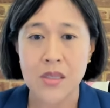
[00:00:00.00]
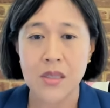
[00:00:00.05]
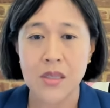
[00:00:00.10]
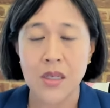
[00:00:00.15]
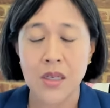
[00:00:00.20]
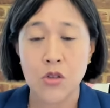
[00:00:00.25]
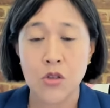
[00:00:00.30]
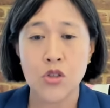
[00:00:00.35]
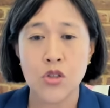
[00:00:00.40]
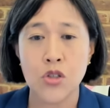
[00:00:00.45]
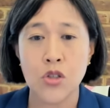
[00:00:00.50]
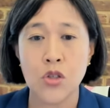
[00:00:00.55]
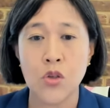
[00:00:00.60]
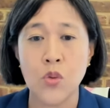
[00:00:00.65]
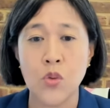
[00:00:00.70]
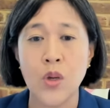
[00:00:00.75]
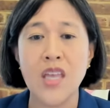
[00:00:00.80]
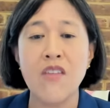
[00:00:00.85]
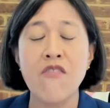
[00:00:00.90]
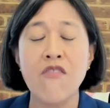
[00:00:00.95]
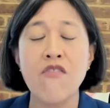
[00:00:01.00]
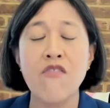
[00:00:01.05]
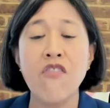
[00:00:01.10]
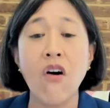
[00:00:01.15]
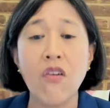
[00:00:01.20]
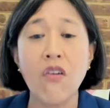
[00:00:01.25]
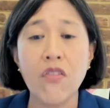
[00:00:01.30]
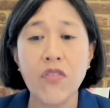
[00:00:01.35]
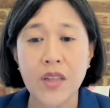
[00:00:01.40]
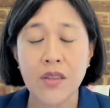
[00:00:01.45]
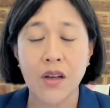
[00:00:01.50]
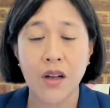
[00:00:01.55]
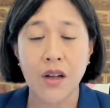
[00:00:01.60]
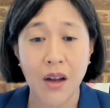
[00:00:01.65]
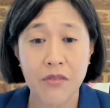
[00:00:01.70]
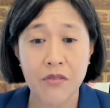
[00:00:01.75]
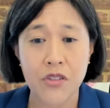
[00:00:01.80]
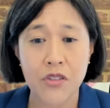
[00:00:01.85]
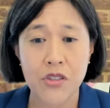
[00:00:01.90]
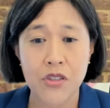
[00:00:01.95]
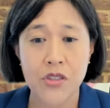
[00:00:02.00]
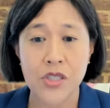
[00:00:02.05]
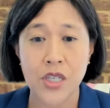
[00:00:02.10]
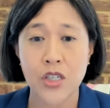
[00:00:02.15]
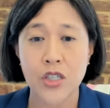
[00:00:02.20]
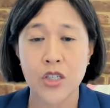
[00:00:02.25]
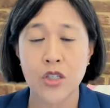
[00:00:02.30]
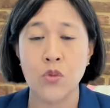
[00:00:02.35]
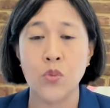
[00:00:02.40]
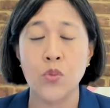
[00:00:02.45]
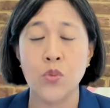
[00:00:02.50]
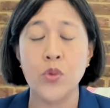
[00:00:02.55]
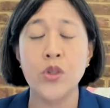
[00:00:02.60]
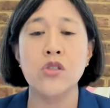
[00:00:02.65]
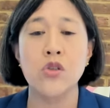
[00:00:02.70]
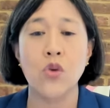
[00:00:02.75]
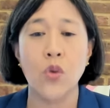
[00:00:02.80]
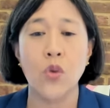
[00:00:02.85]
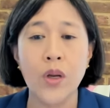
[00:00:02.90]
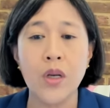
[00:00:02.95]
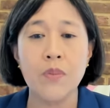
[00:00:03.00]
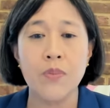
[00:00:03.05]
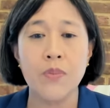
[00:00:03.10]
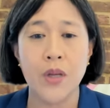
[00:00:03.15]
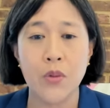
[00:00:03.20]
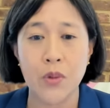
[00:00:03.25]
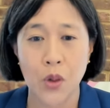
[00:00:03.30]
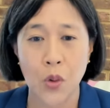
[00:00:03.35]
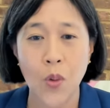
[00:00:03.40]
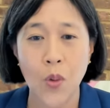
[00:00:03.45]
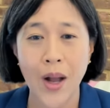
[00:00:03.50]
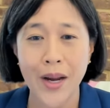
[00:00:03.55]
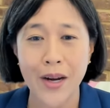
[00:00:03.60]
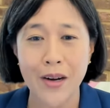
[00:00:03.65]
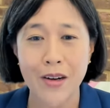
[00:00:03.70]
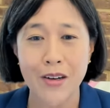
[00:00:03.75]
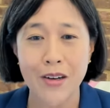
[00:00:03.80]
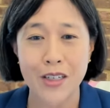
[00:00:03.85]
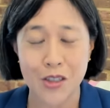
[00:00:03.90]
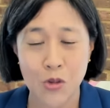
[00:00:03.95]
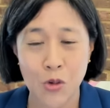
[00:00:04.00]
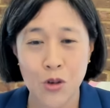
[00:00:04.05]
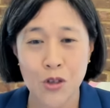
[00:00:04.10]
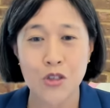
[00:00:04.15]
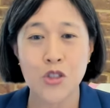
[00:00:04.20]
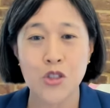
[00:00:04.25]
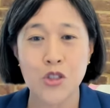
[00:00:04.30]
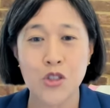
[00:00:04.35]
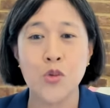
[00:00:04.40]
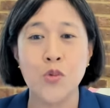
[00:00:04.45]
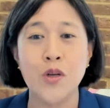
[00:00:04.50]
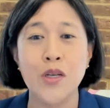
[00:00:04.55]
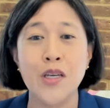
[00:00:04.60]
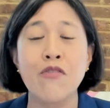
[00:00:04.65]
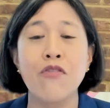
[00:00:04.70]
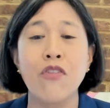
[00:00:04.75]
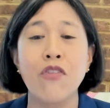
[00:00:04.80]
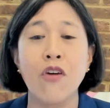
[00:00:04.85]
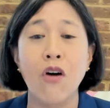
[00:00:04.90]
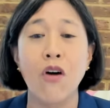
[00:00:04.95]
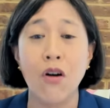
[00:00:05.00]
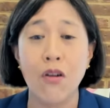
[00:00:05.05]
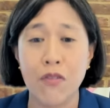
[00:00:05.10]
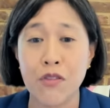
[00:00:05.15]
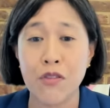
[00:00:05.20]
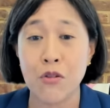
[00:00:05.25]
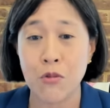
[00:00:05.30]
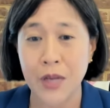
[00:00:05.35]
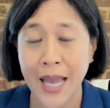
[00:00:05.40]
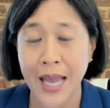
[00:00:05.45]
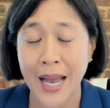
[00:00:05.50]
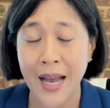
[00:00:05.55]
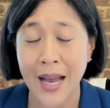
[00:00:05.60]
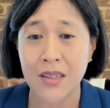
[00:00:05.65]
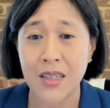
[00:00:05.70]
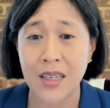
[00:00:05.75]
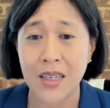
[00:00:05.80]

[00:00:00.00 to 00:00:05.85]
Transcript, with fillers: to evolving the conversation, which is going to be required in order to evolve the reality.